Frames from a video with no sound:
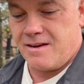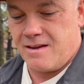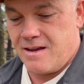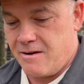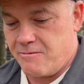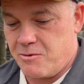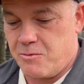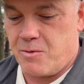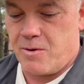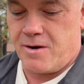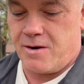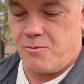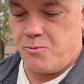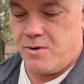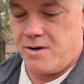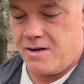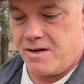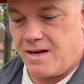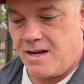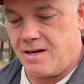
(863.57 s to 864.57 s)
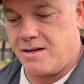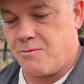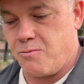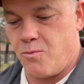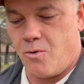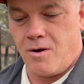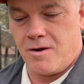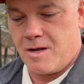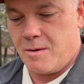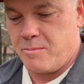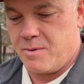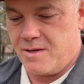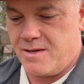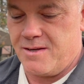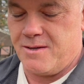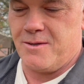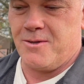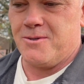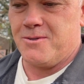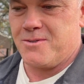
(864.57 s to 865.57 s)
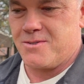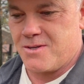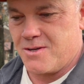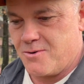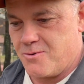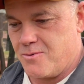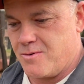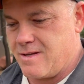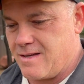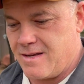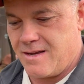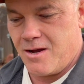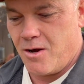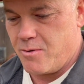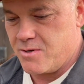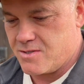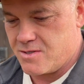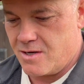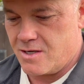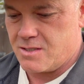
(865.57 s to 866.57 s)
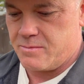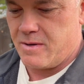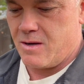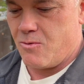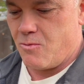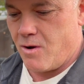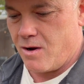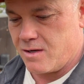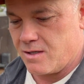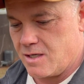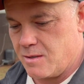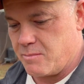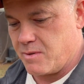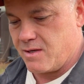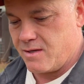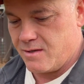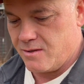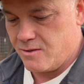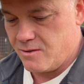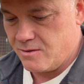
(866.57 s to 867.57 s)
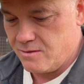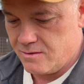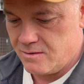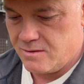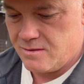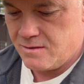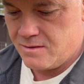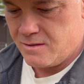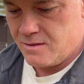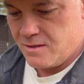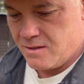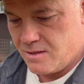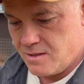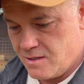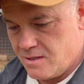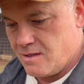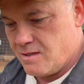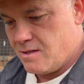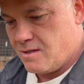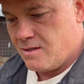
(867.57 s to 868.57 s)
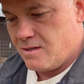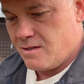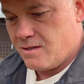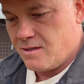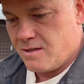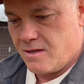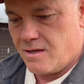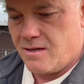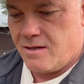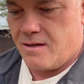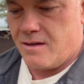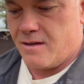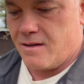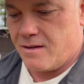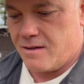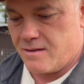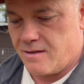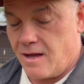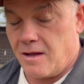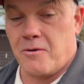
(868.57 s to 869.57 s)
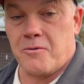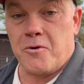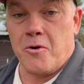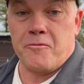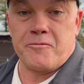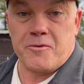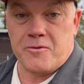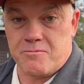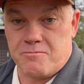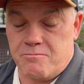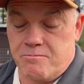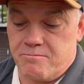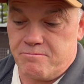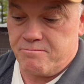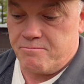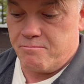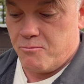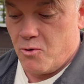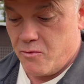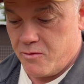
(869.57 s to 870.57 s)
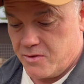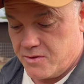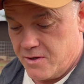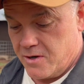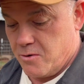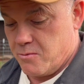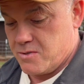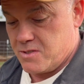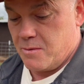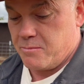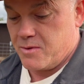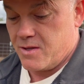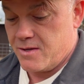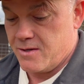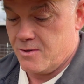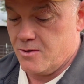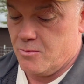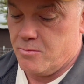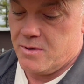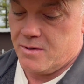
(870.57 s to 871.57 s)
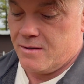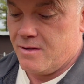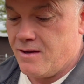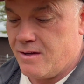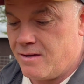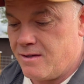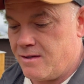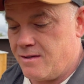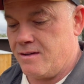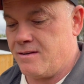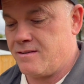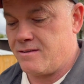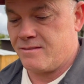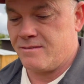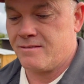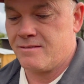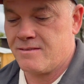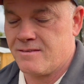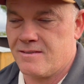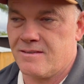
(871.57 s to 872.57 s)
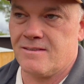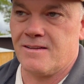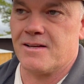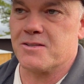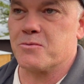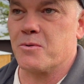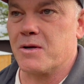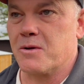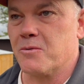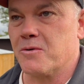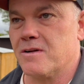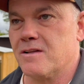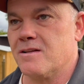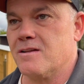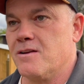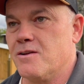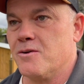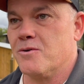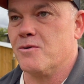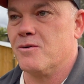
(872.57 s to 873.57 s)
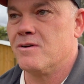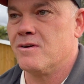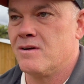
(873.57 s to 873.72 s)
Everywhere he went, he had to walk up a hill. So he always talks about walking up a hill. I don't know if the movie theater was up the hill, but that's what he wanted to do.